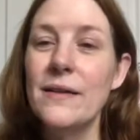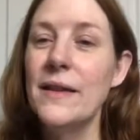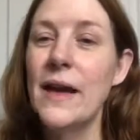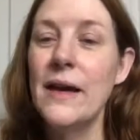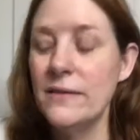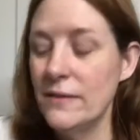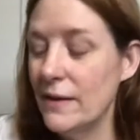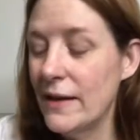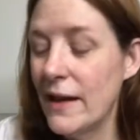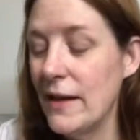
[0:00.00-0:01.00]
that,
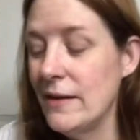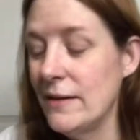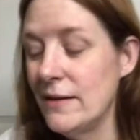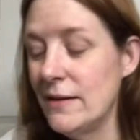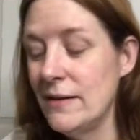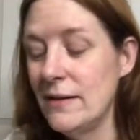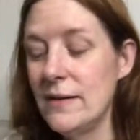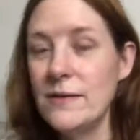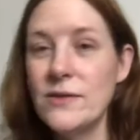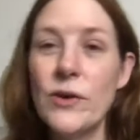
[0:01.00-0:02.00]
again,
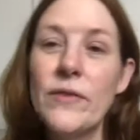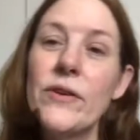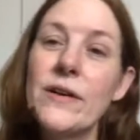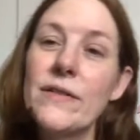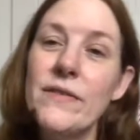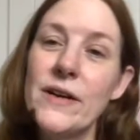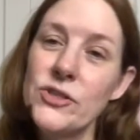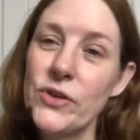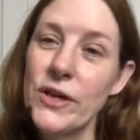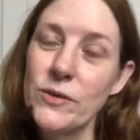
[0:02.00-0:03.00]
don't ever get
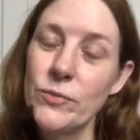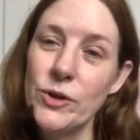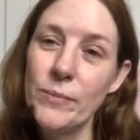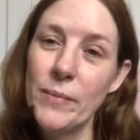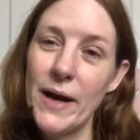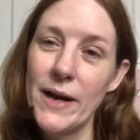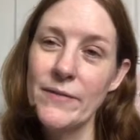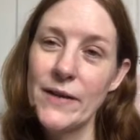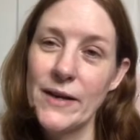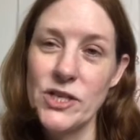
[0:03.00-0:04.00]
frustrated when you buy a
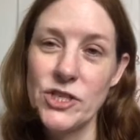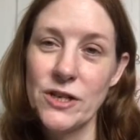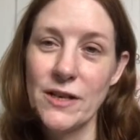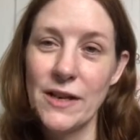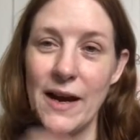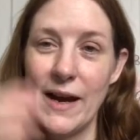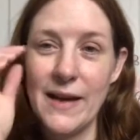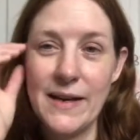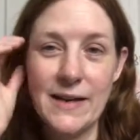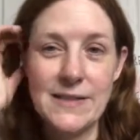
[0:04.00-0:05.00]
foundation
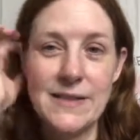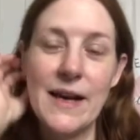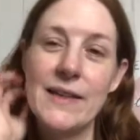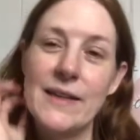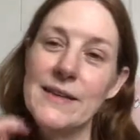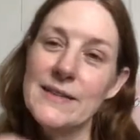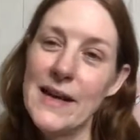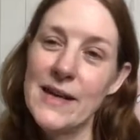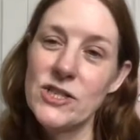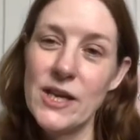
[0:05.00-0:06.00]
online and it's not the
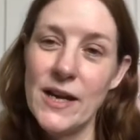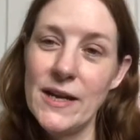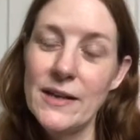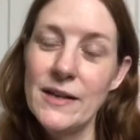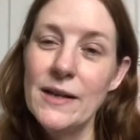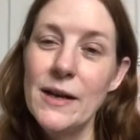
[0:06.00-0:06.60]
exact shade,